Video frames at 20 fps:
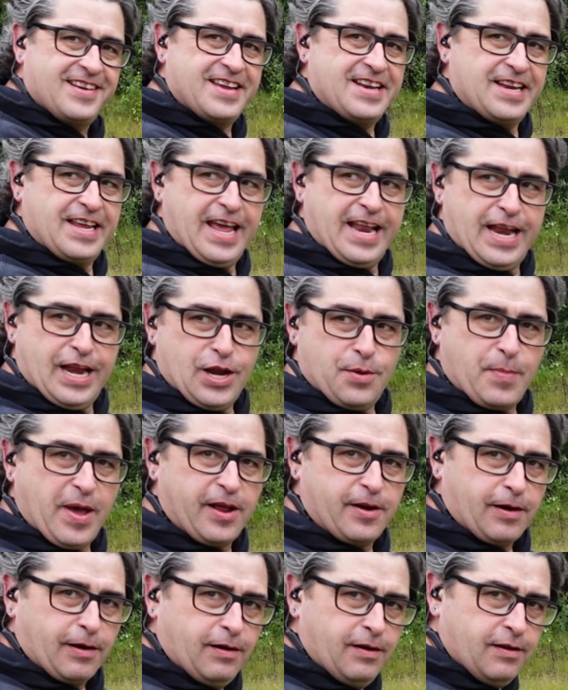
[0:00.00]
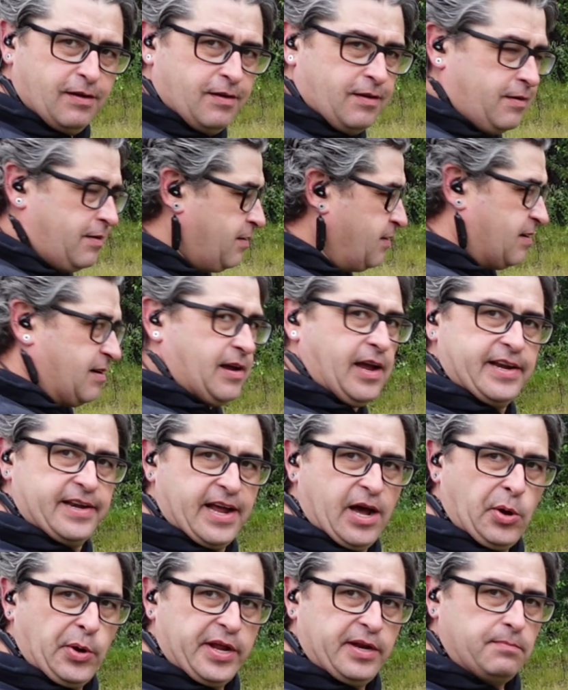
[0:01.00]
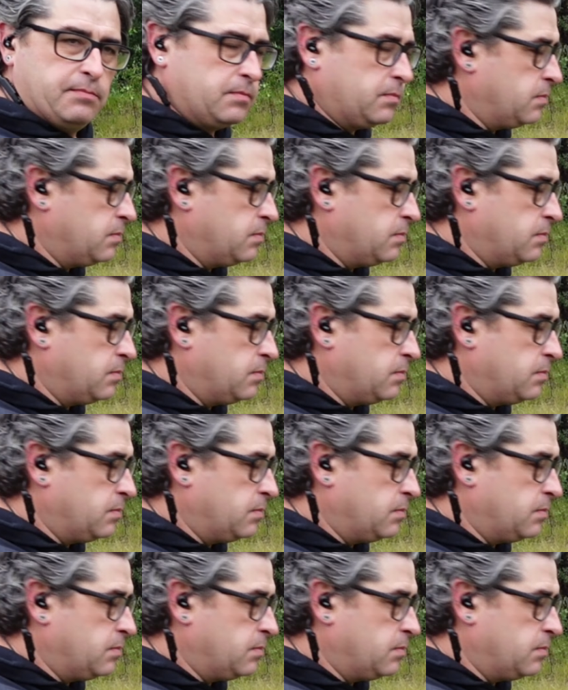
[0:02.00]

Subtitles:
can get any better. I doubt it.